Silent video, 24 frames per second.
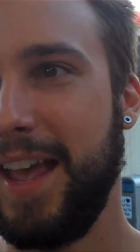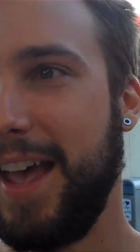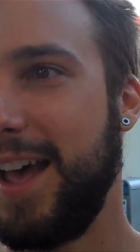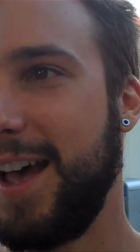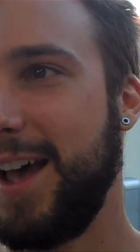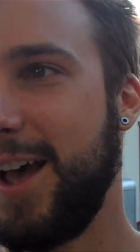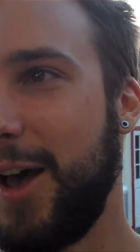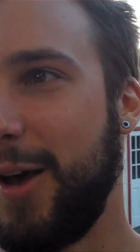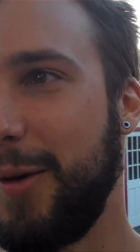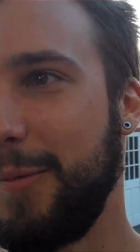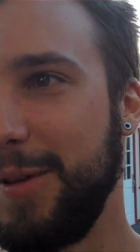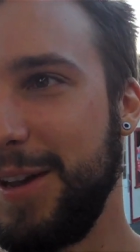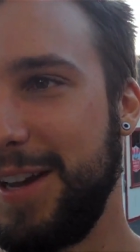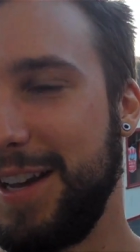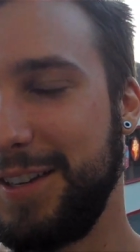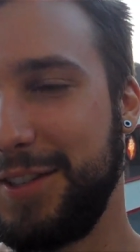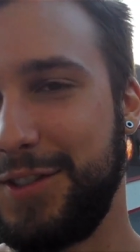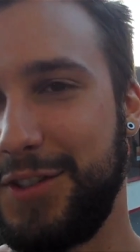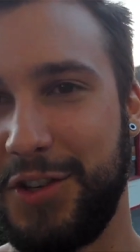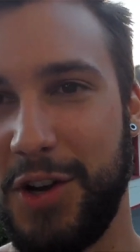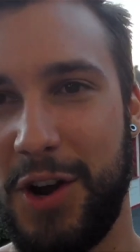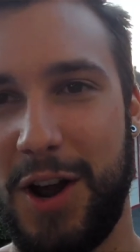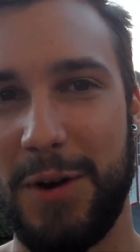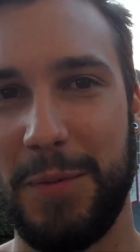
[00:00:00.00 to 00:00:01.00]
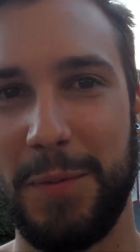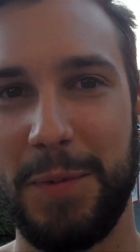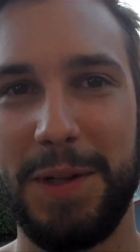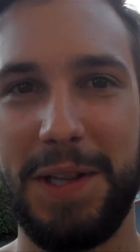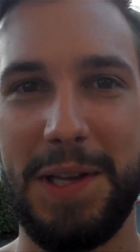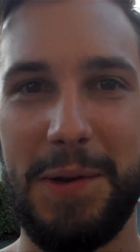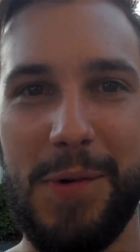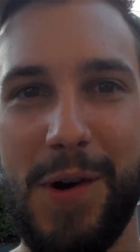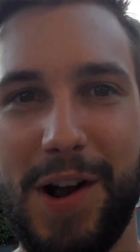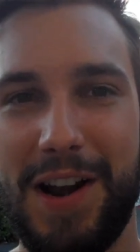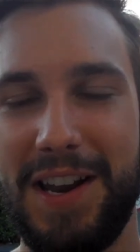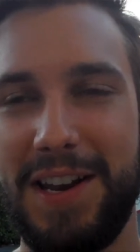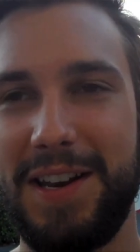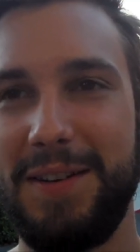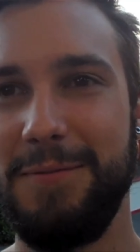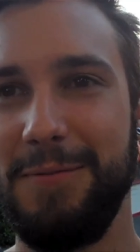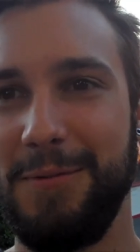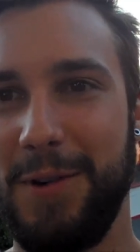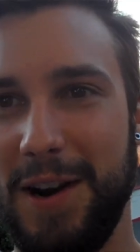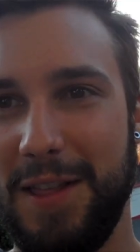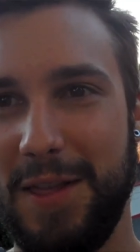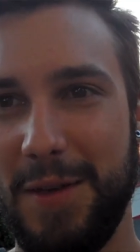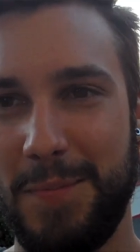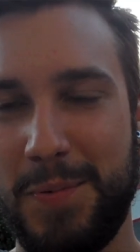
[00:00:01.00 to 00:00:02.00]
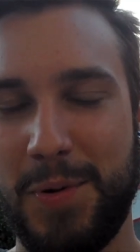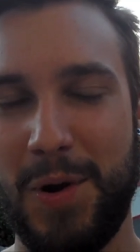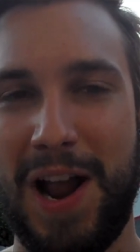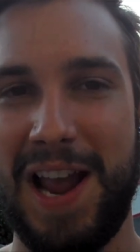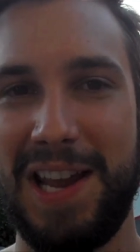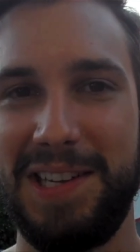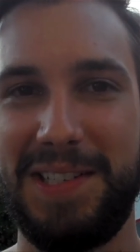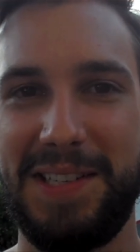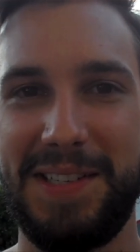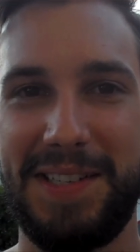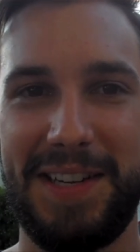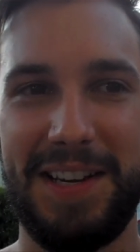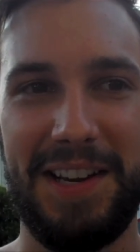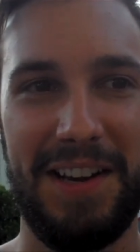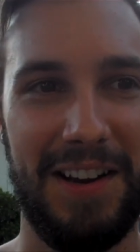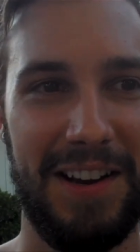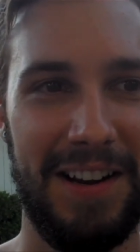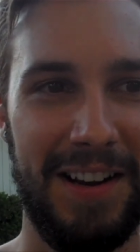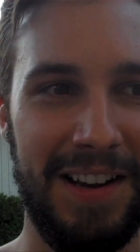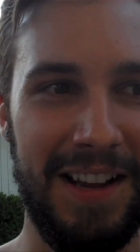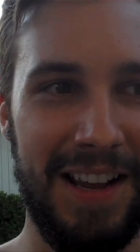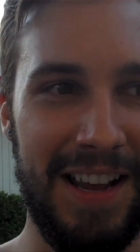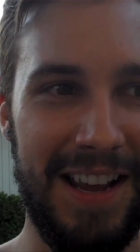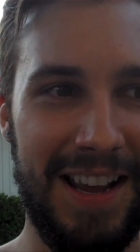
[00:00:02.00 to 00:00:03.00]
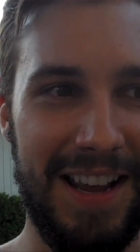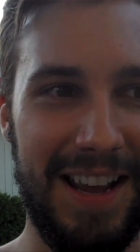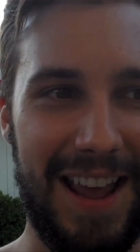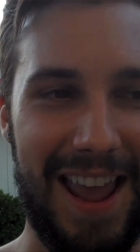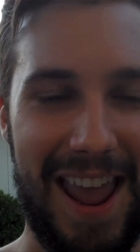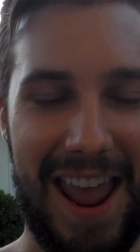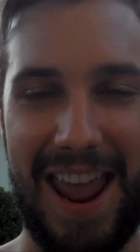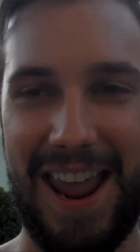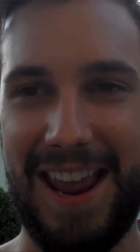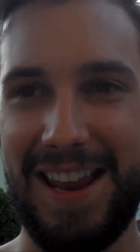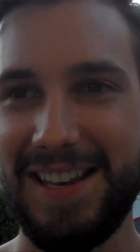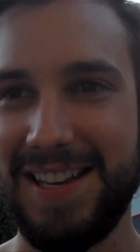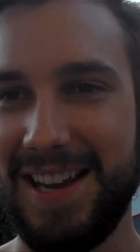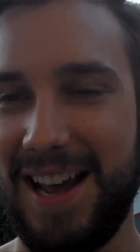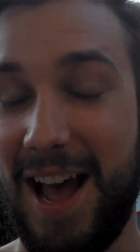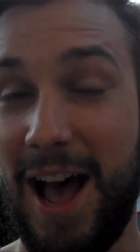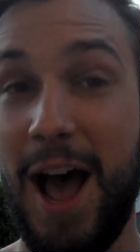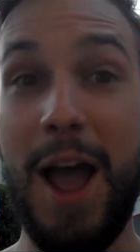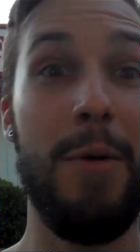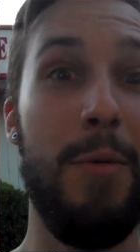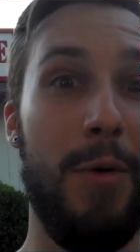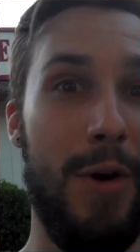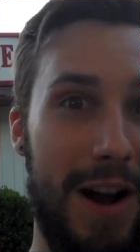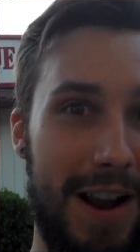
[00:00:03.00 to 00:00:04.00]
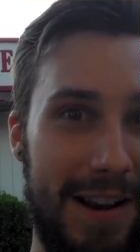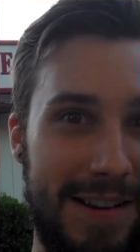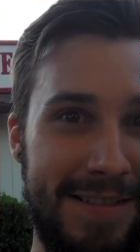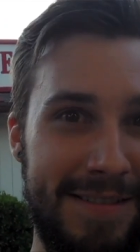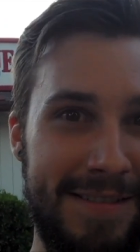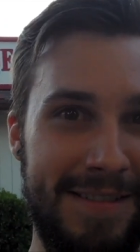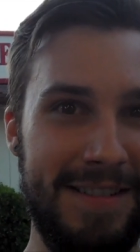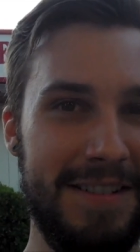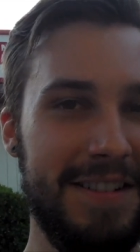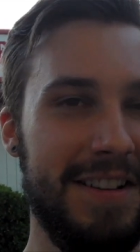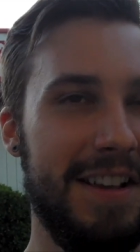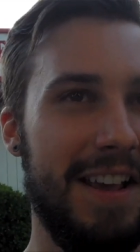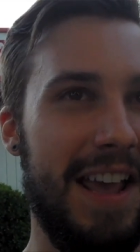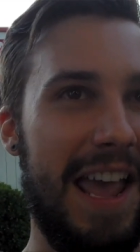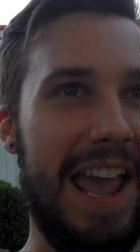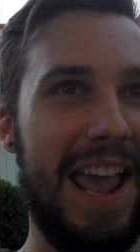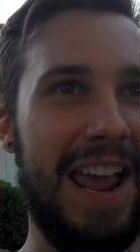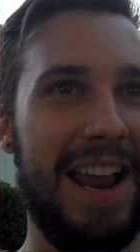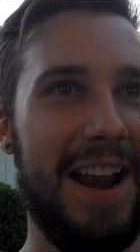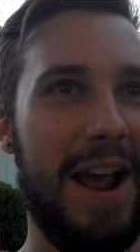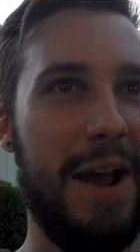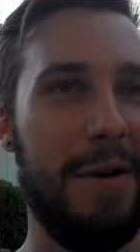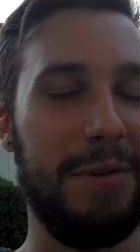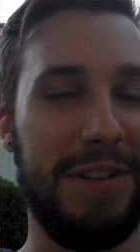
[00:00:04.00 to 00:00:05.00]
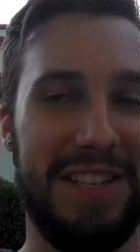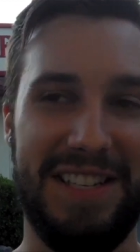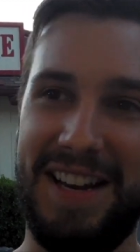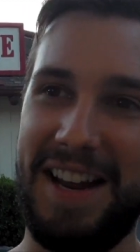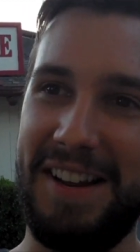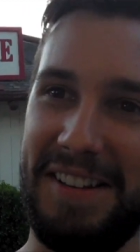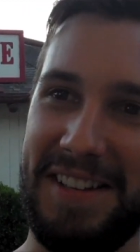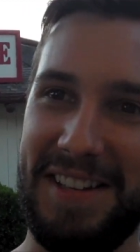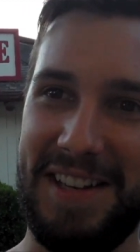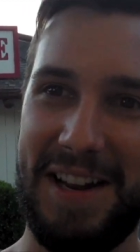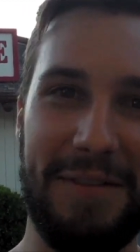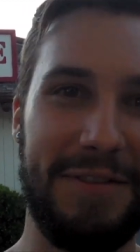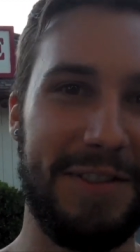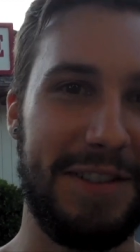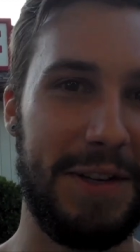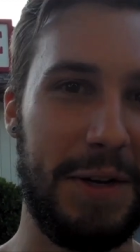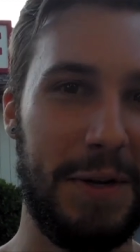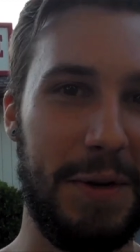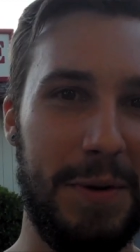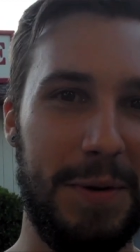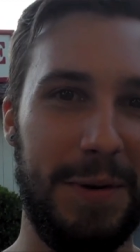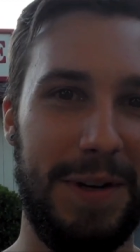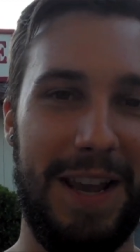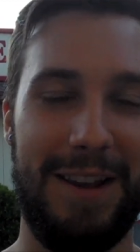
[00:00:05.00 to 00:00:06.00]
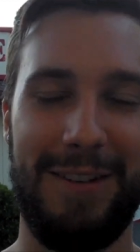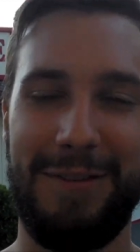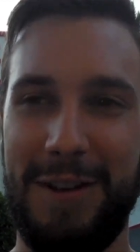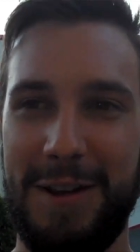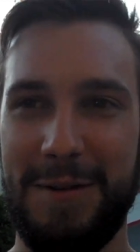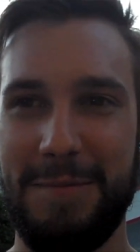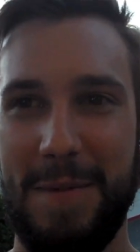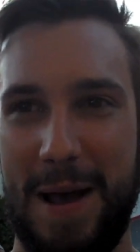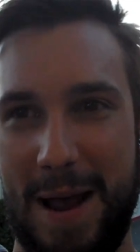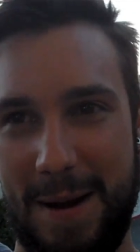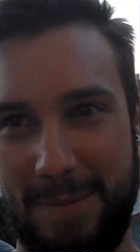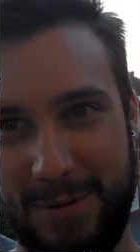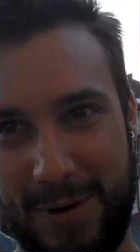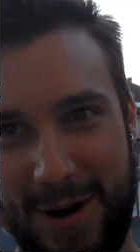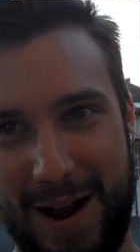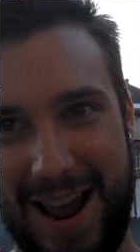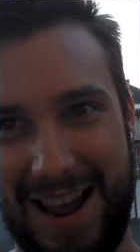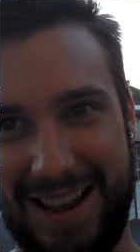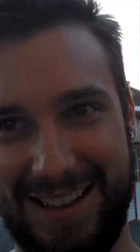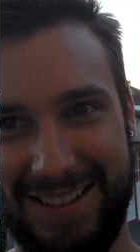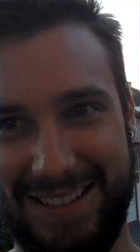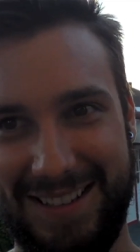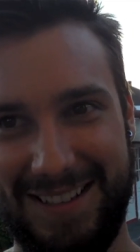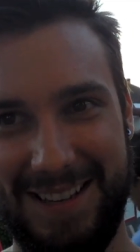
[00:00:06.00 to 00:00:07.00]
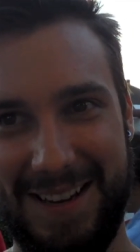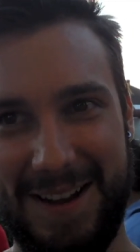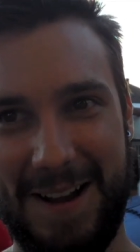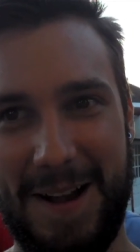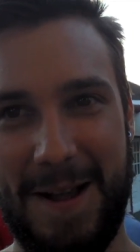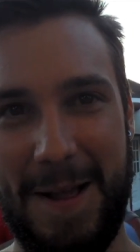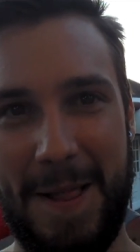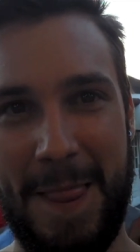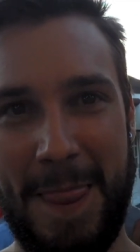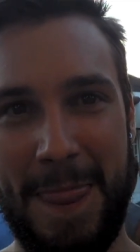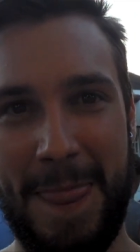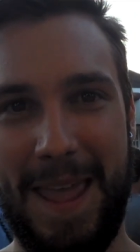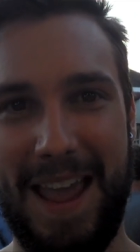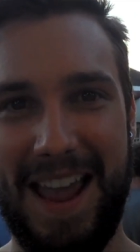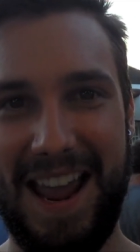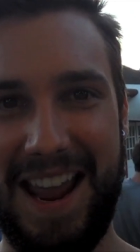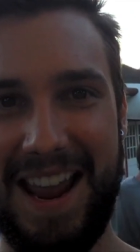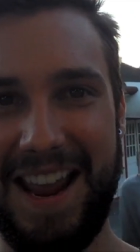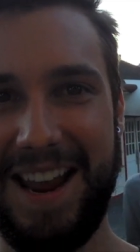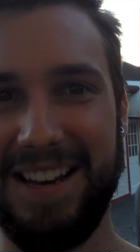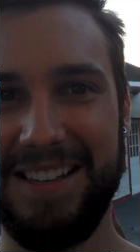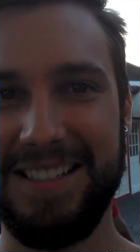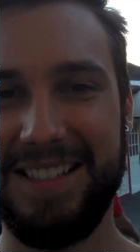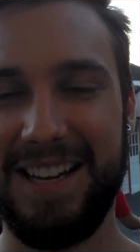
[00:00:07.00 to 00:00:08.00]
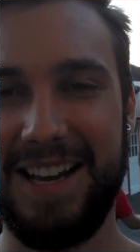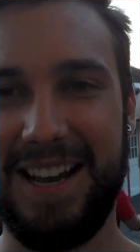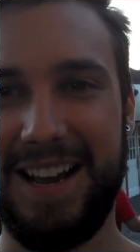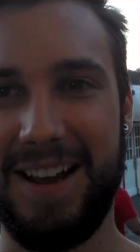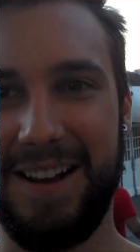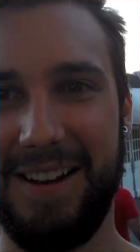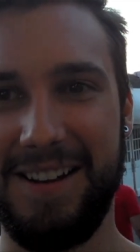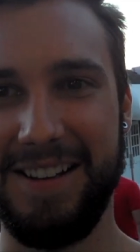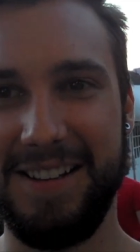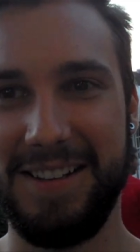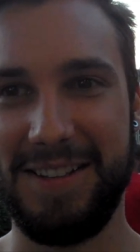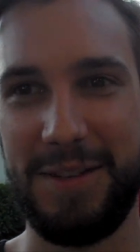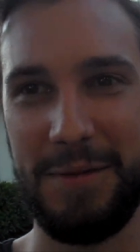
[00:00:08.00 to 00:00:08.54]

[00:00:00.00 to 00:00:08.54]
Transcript: uh, because John really wanted one of the prizes here, and I won, and I was nice enough to give him my prize. And uh,